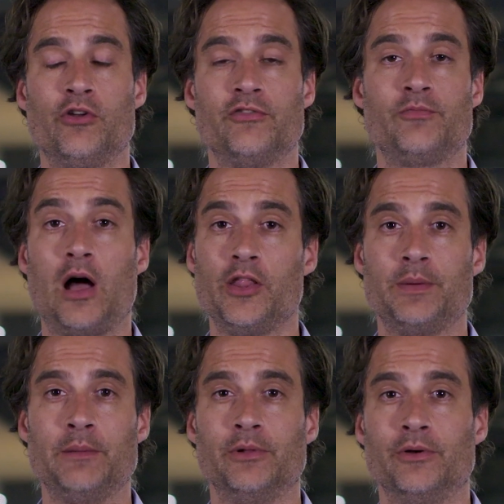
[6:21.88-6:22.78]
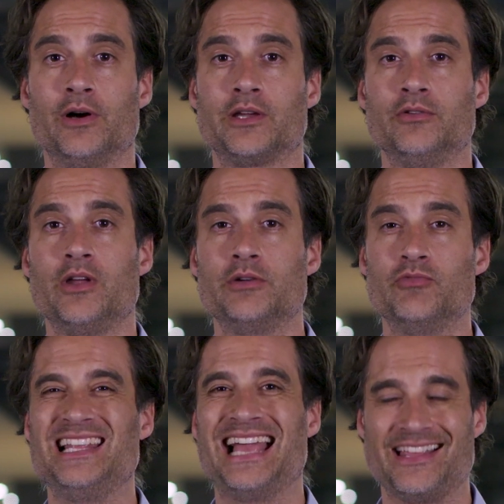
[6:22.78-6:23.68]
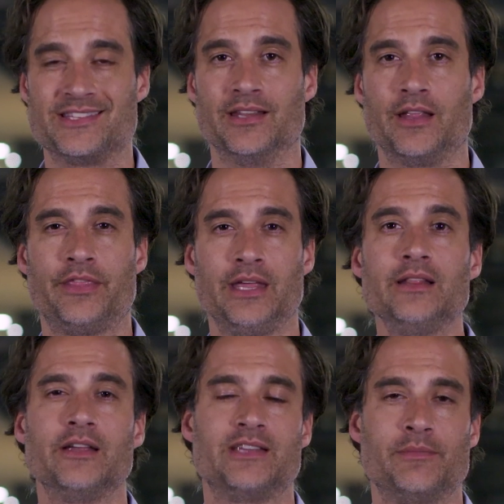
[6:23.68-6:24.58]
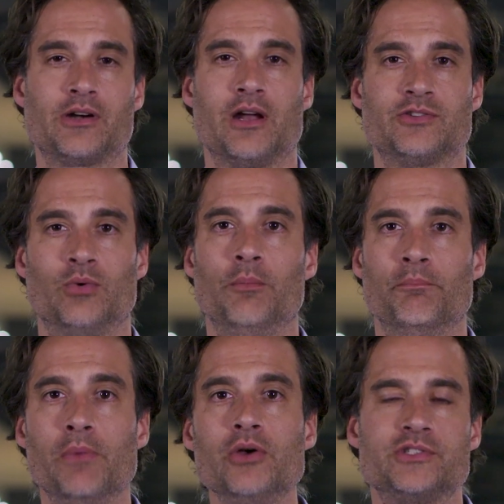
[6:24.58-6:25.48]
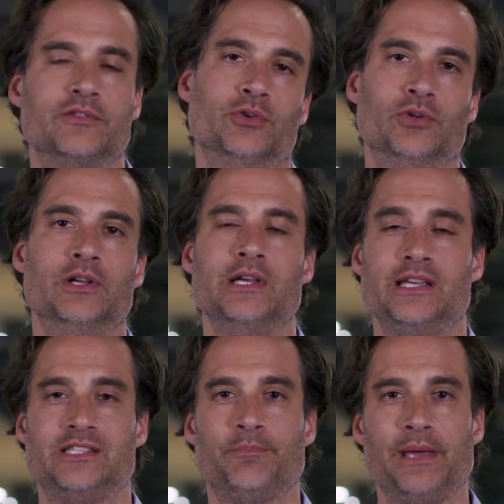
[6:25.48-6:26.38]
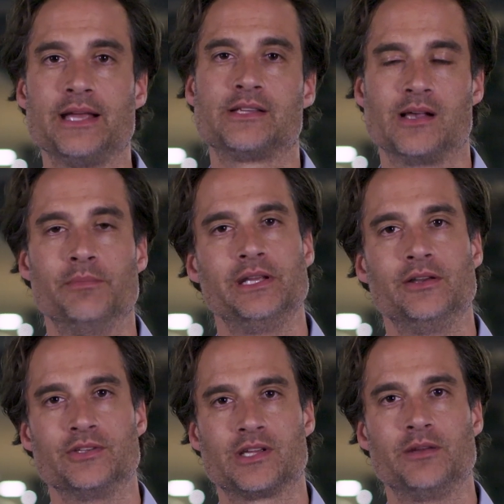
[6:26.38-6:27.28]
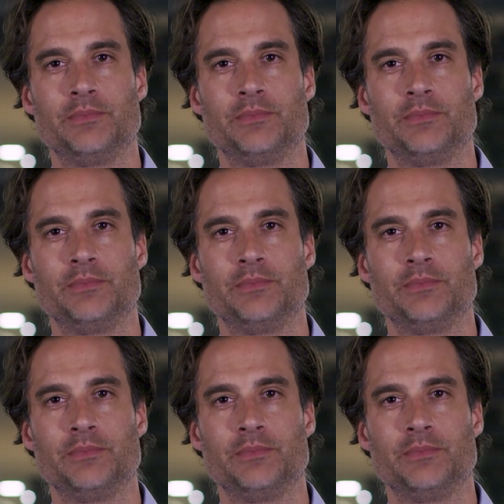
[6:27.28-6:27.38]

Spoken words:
of other people who argue, no, it really hasn't. The thing that Democrats want most of all is to pick somebody who's going to